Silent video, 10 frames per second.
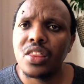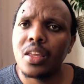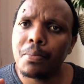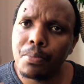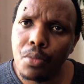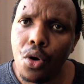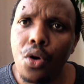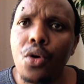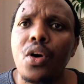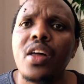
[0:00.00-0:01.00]
the
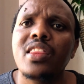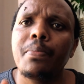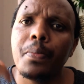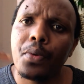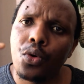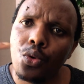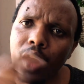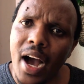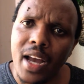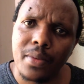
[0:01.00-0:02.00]
more the people
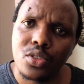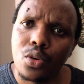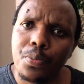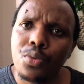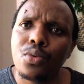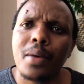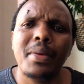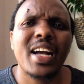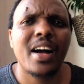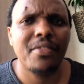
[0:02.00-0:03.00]
who are so poor
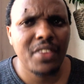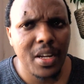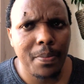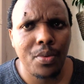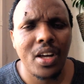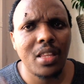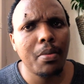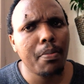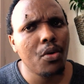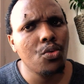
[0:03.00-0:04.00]
become very poor and the
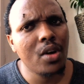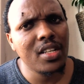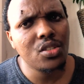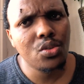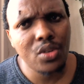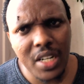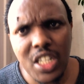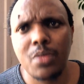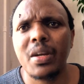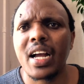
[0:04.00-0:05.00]
people who are so
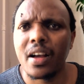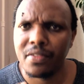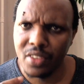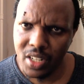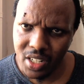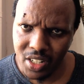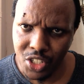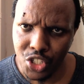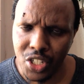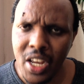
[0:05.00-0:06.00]
rich become very
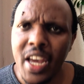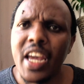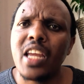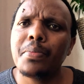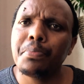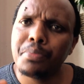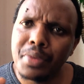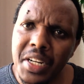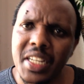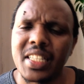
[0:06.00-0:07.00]
rich. It
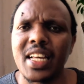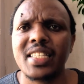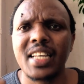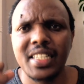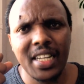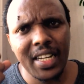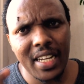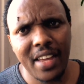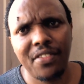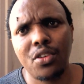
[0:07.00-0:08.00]
brings a
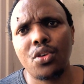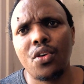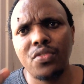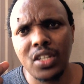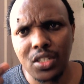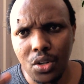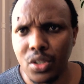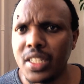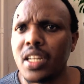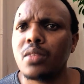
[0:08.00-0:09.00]
certain level of
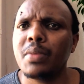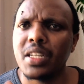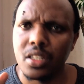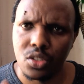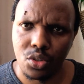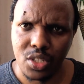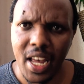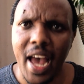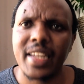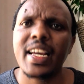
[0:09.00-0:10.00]
discontentment in
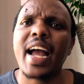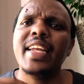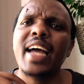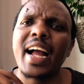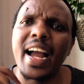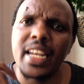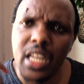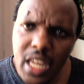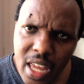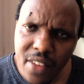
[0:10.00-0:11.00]
society and can
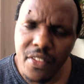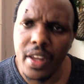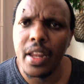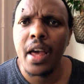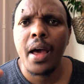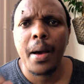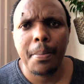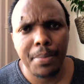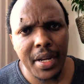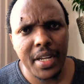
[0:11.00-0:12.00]
even
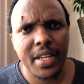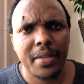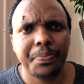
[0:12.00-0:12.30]
breed